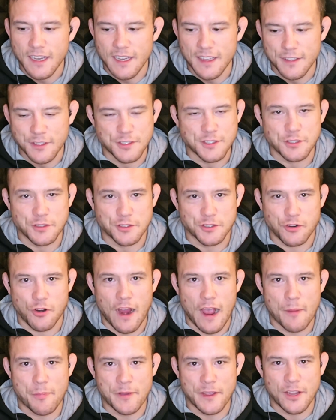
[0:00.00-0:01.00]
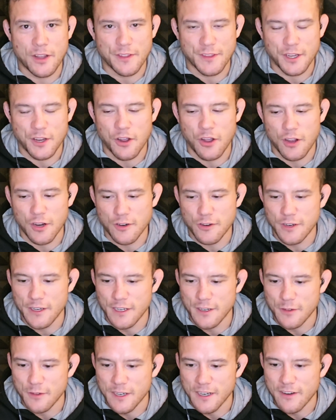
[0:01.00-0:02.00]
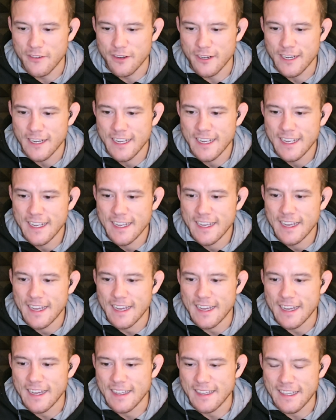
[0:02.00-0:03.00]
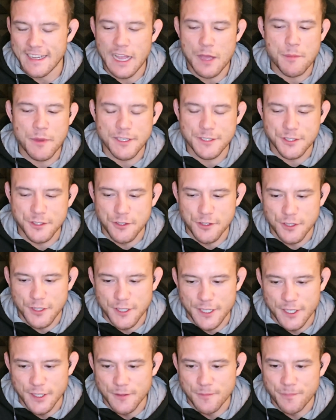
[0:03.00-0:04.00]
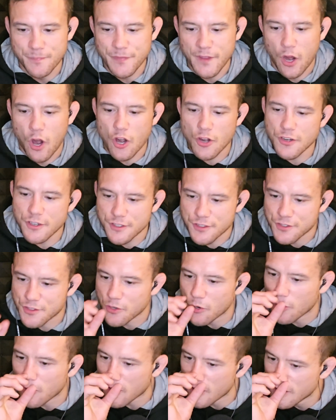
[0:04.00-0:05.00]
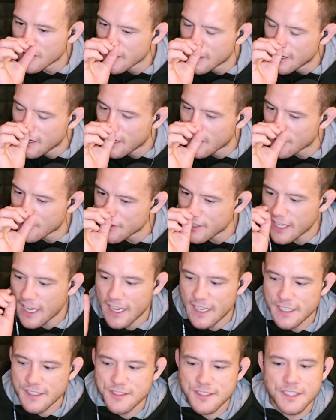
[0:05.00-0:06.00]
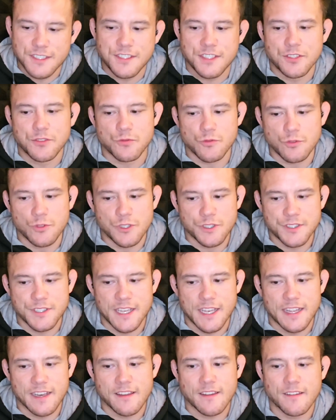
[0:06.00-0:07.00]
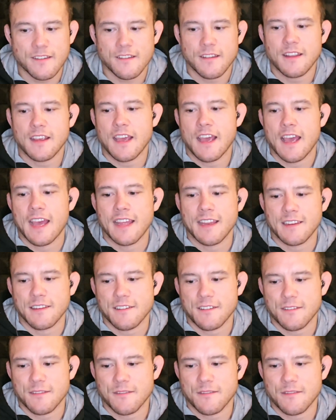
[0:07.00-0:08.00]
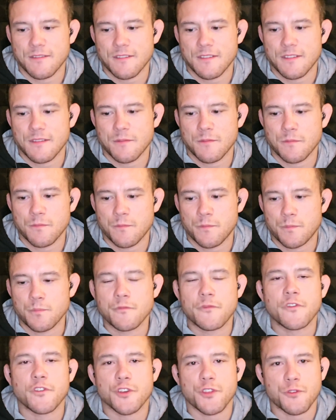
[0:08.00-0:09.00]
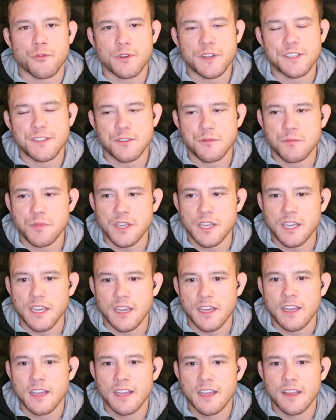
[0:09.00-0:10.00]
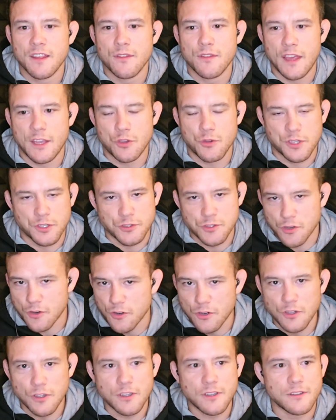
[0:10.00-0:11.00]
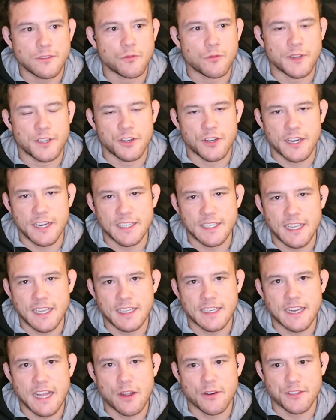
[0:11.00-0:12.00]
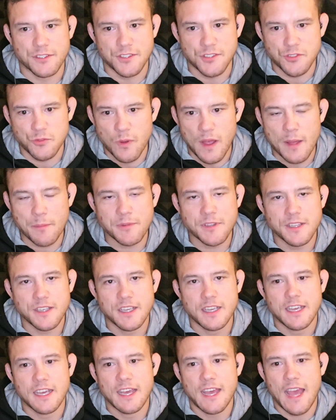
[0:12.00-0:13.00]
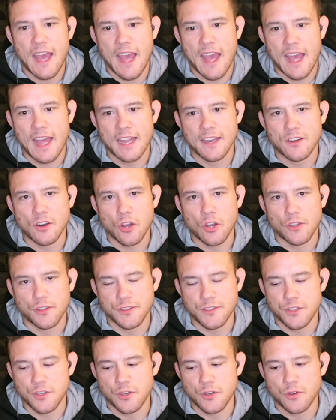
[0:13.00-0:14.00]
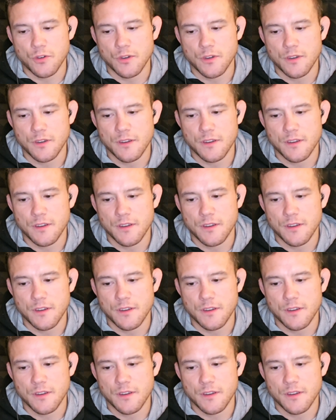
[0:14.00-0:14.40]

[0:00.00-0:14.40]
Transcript: they're still scrapping on the concrete or whatever. Like I mentioned earlier, harder to score under the ADCC rule set. And for the reason being that you can turtle when you're getting taken down and swept, and also